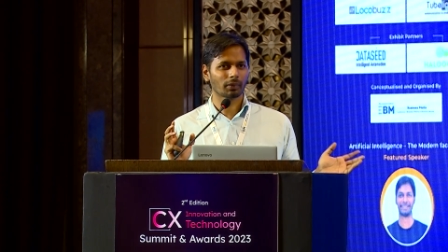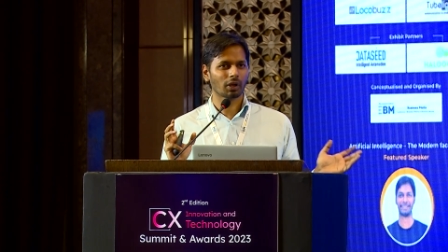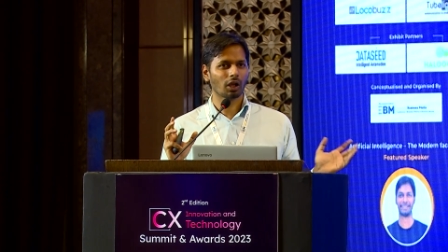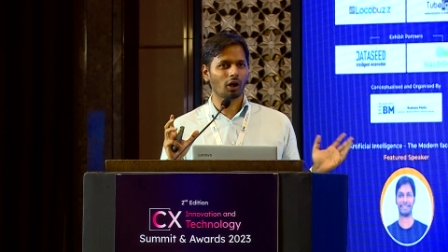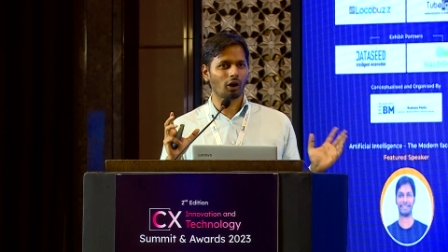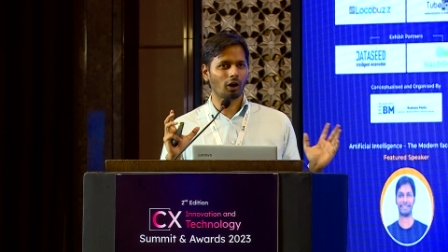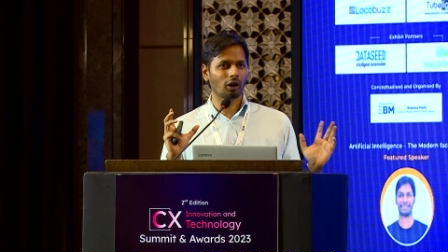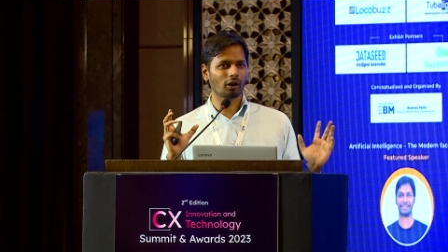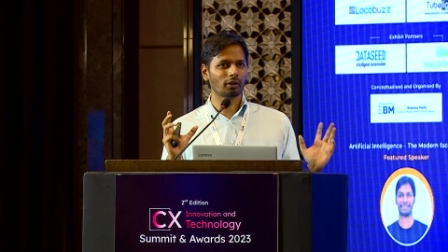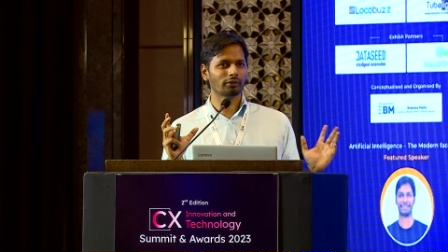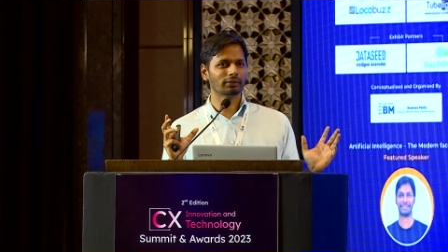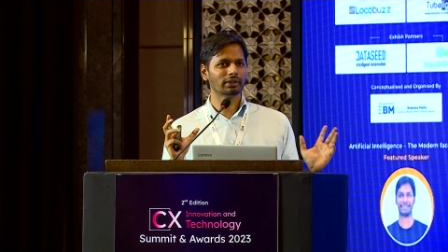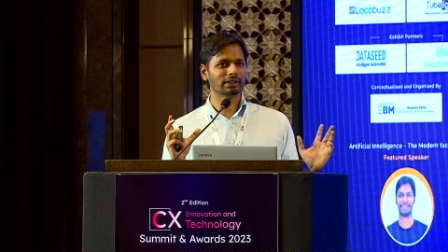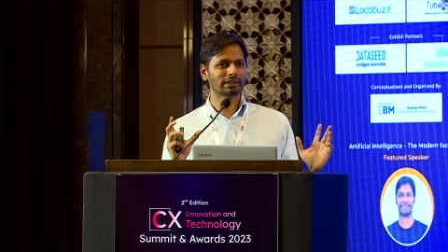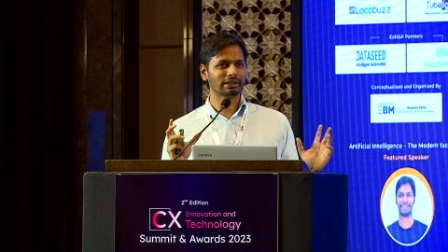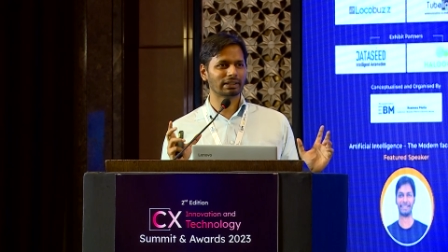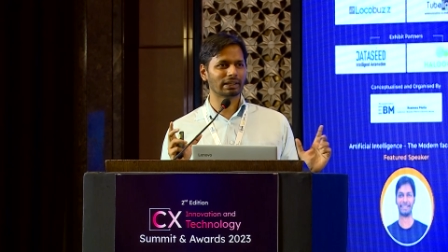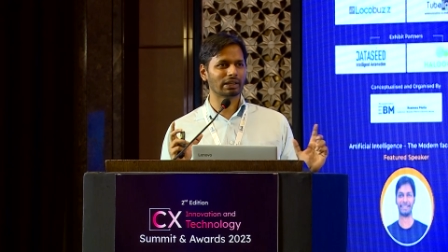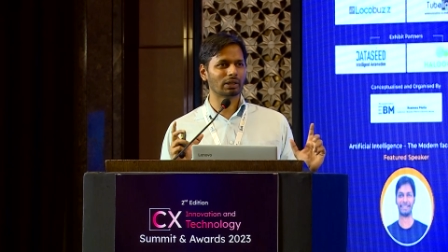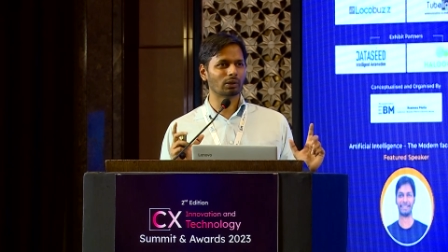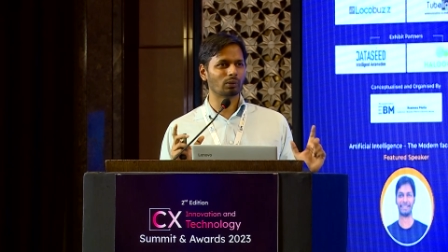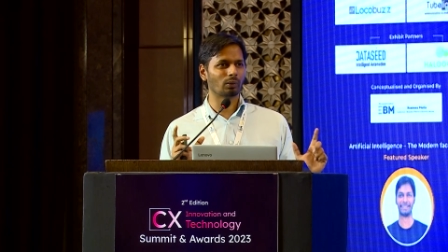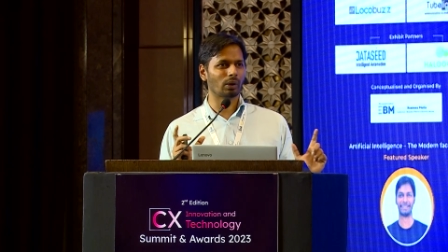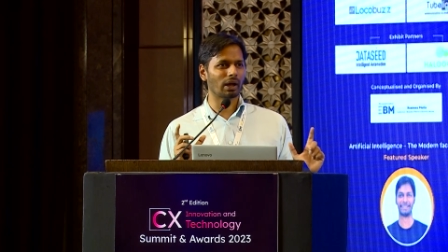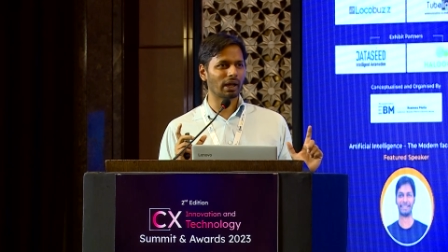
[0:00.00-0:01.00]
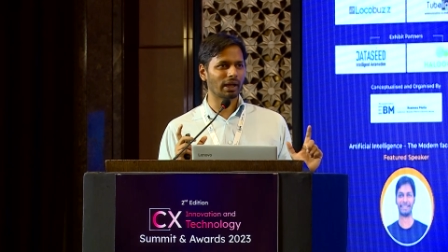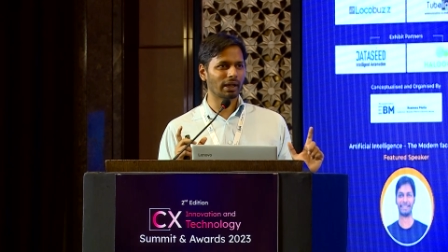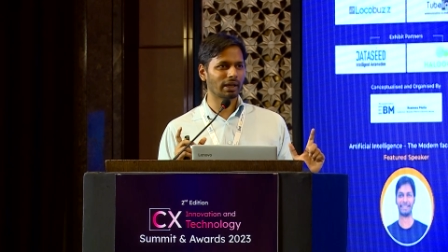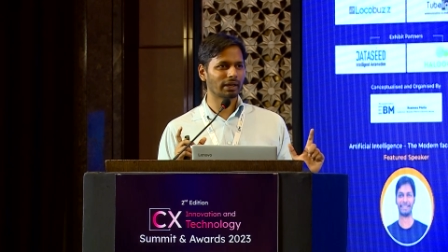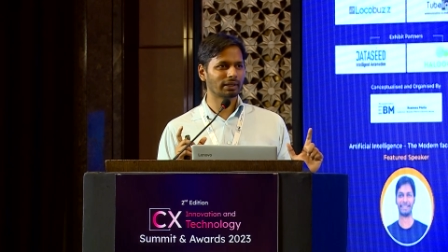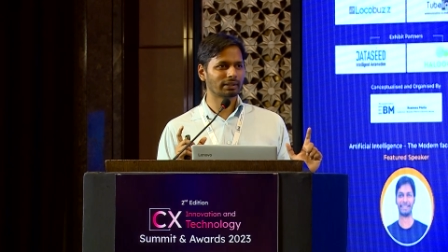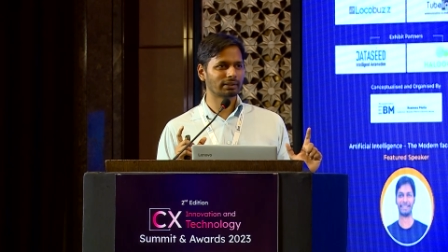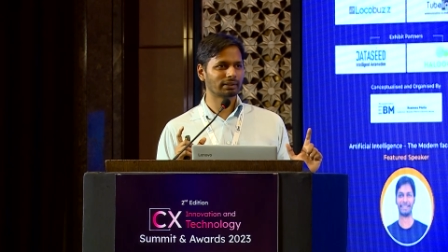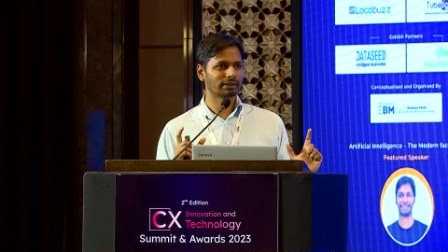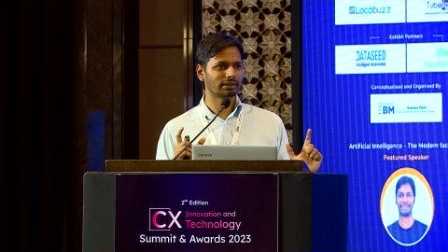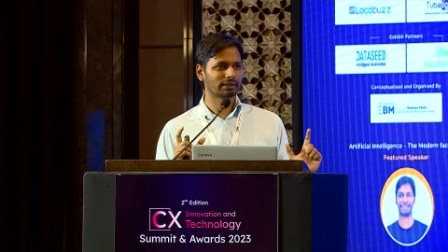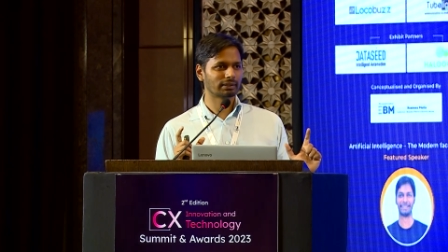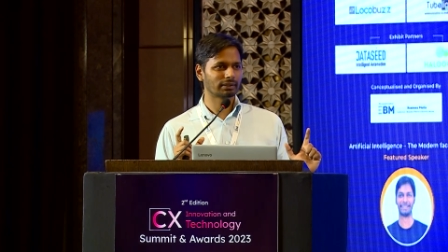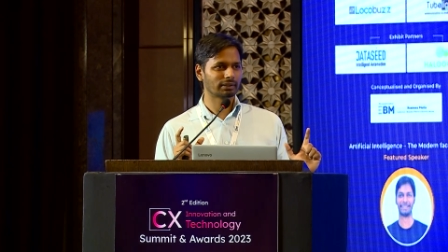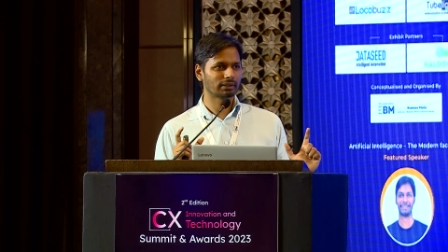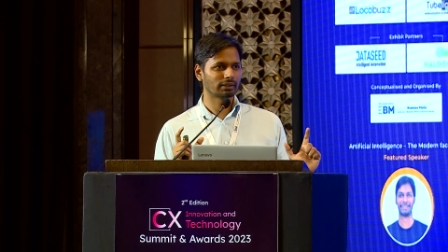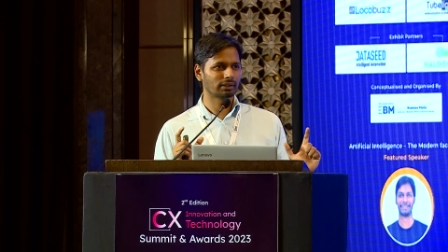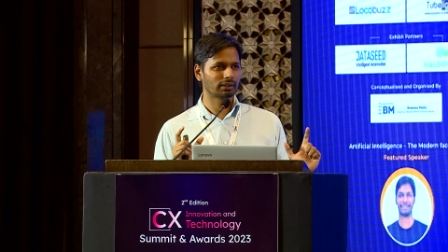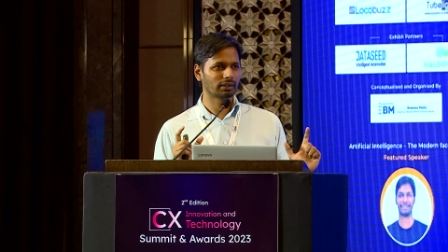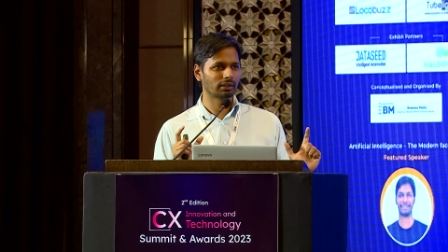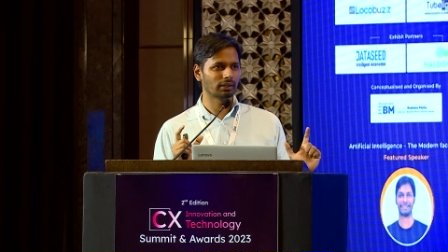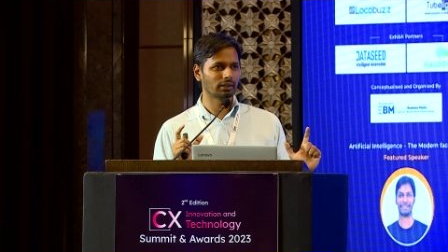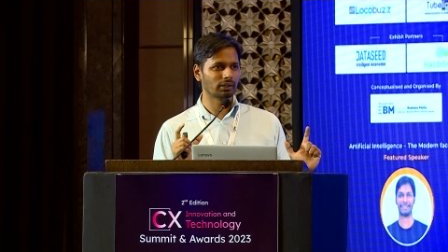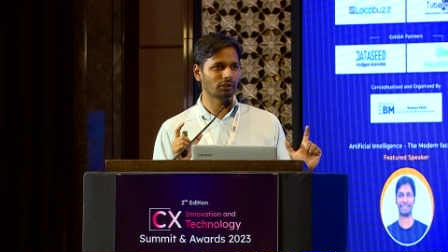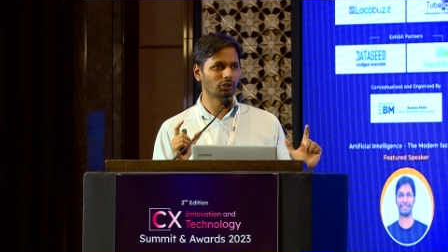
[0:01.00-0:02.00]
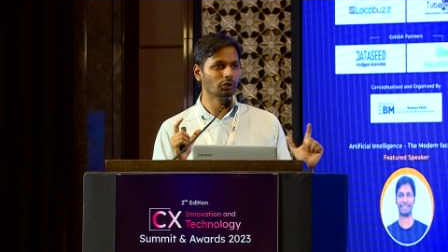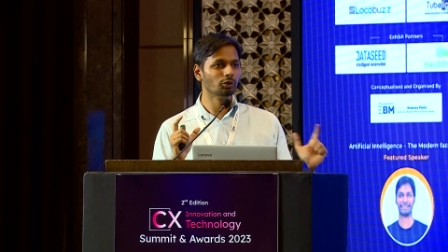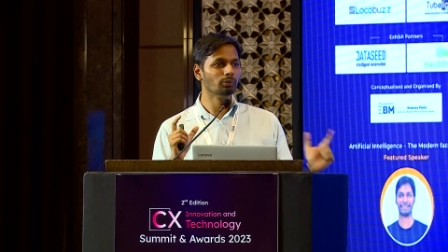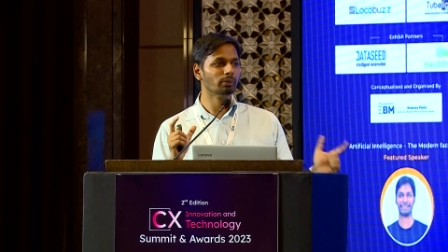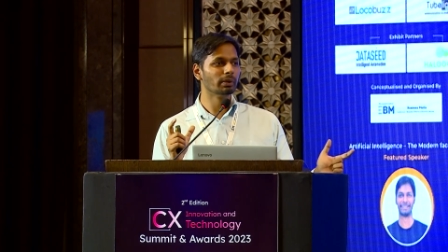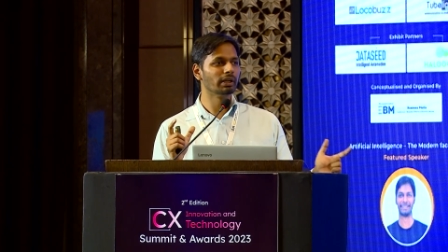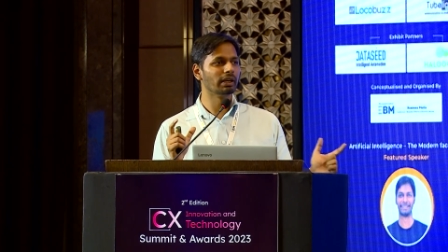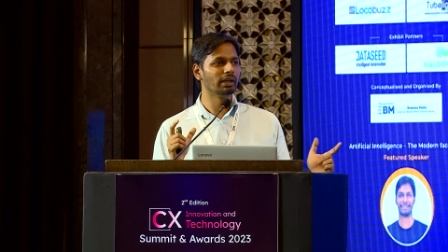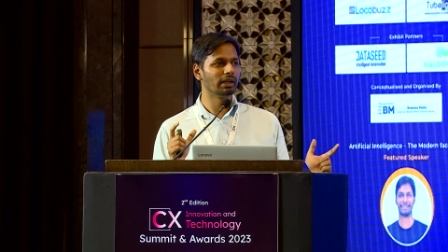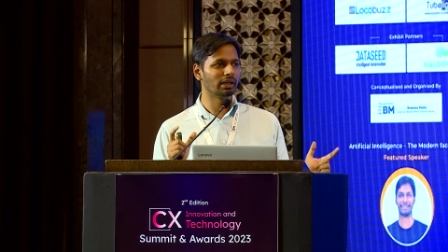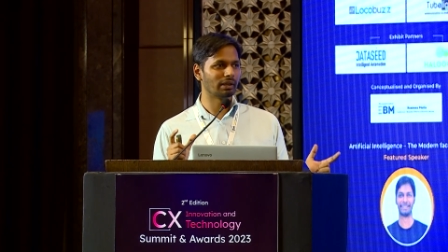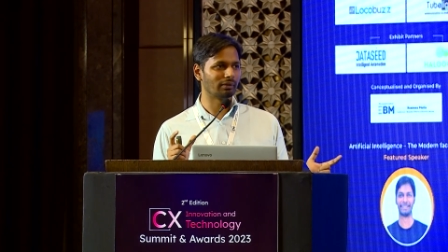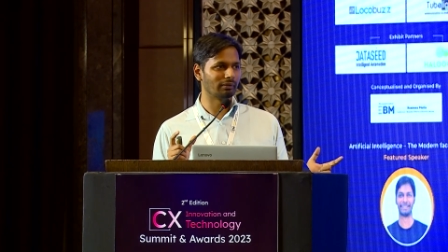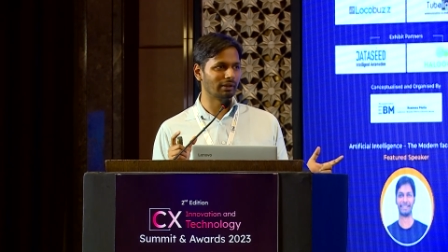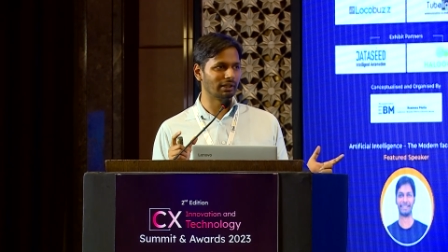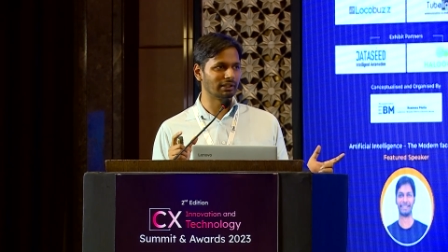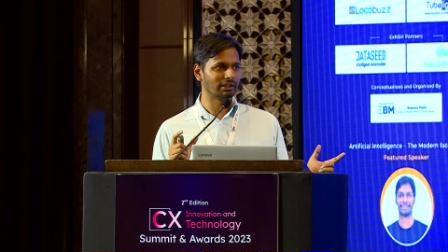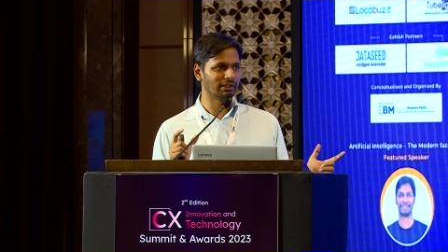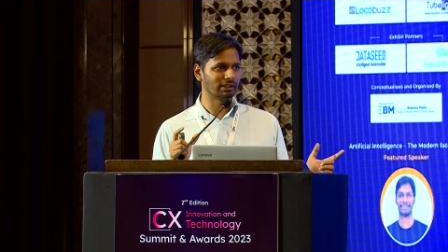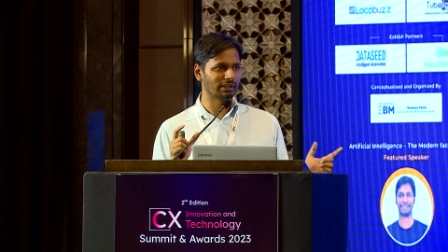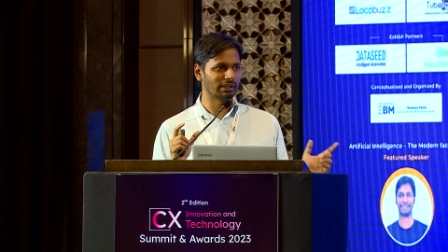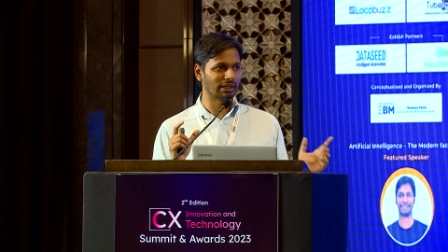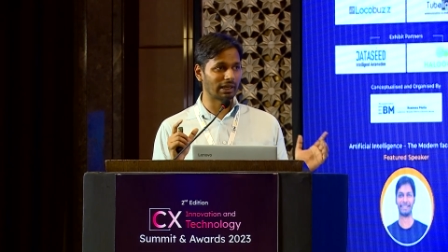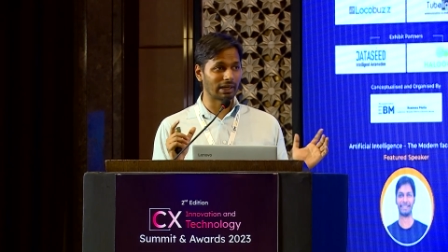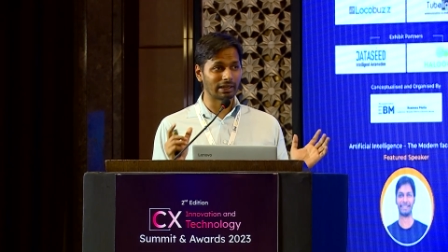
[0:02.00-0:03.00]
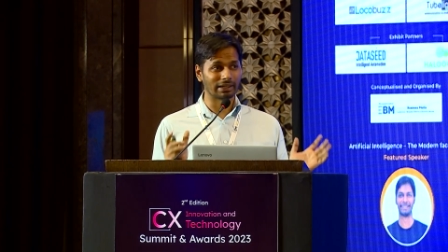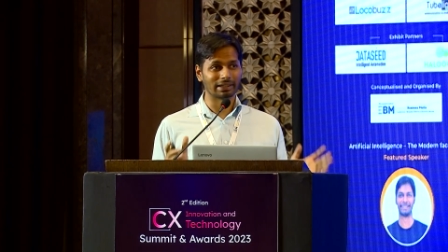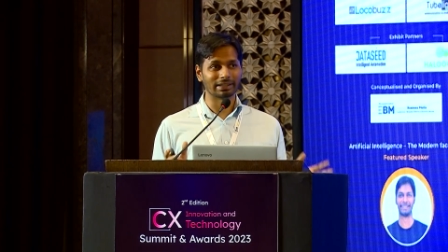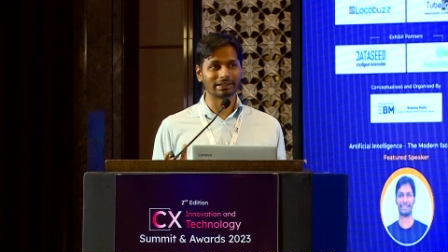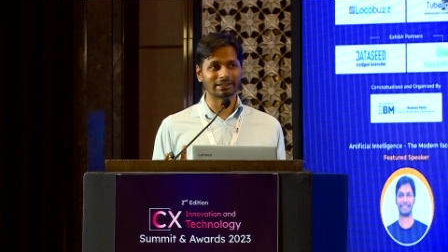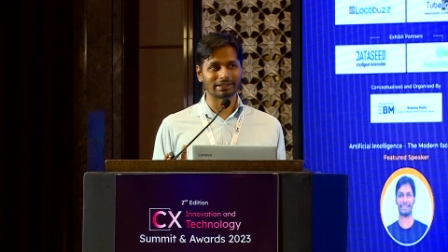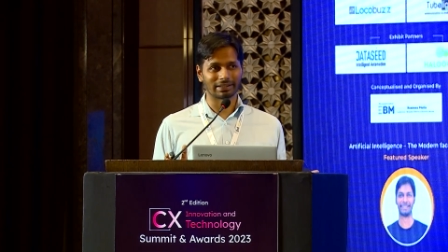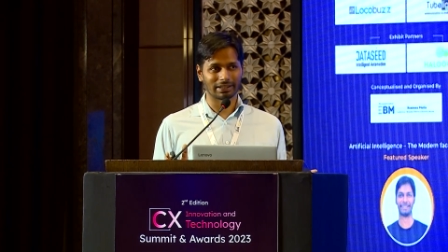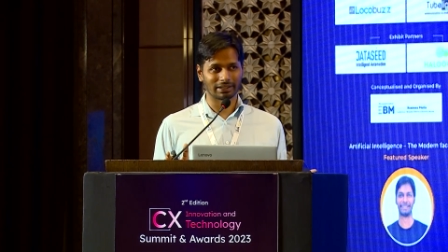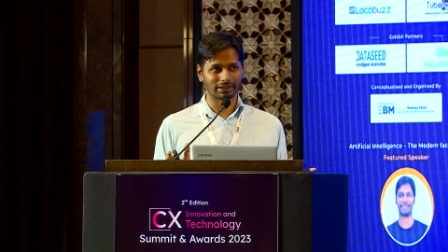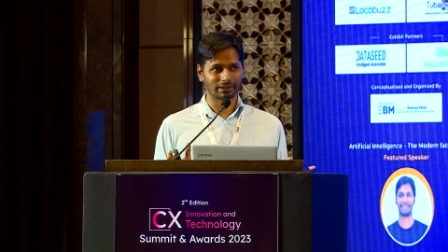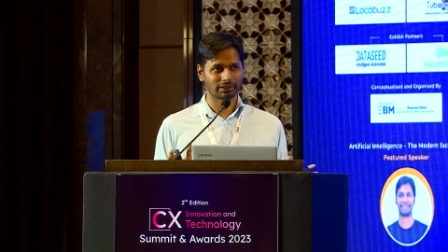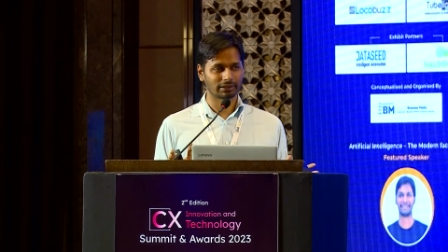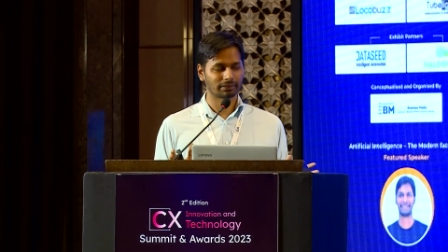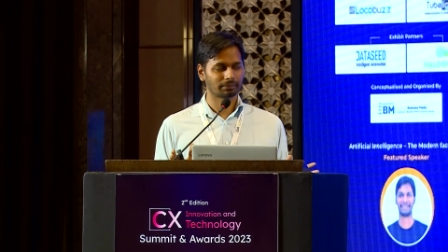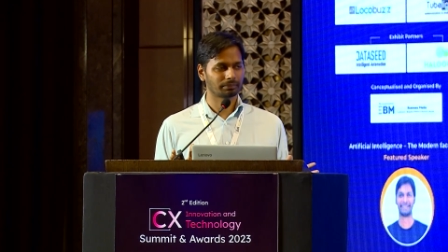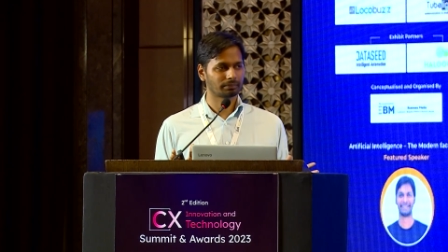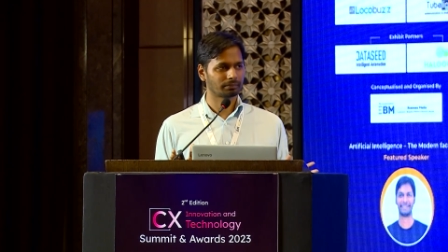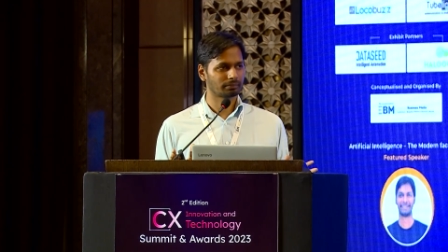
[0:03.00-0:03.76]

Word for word: all of this requires human intervention at this stage